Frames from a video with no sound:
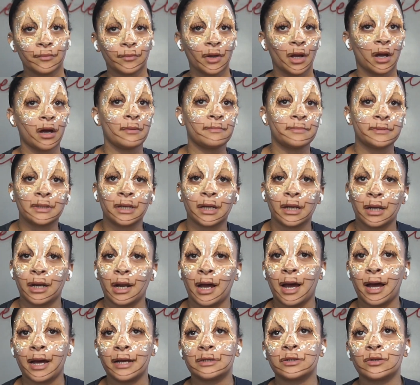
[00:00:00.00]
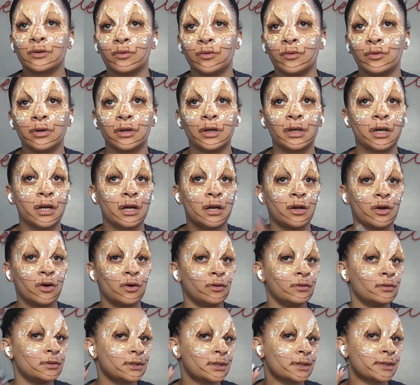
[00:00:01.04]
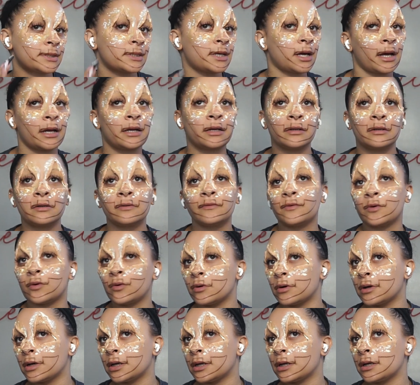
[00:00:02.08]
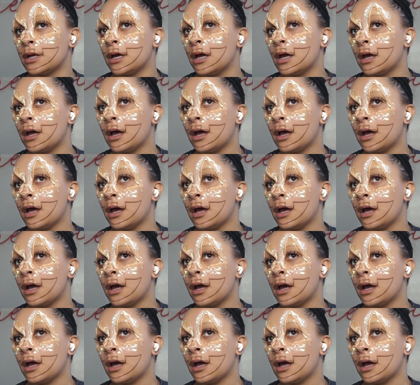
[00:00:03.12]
Update: eyes are on, nose is kind of on.